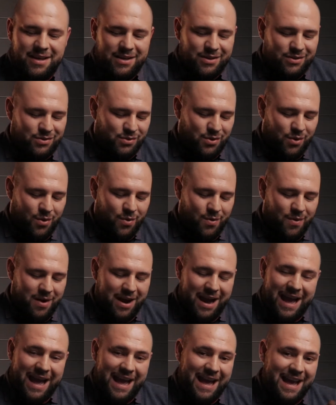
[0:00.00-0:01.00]
So
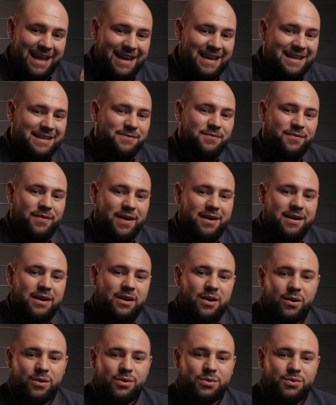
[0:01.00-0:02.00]
it is very
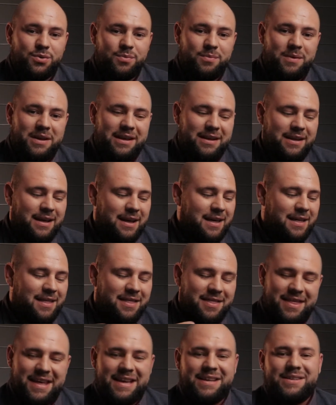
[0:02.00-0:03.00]
close to me
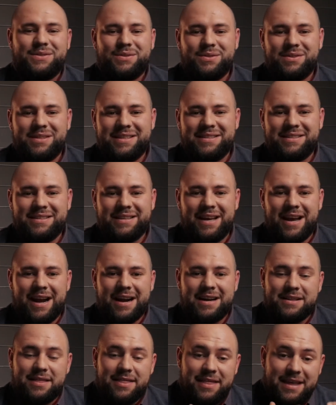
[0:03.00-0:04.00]
thanks to this
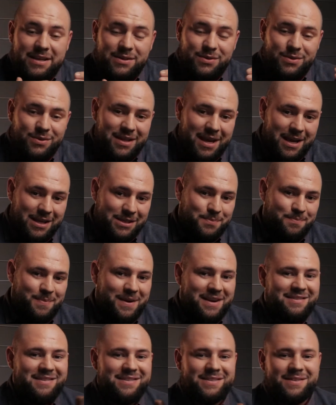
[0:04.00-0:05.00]
cigar, thanks to the
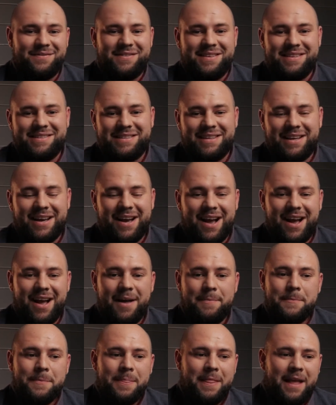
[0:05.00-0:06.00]
experience of this cigar.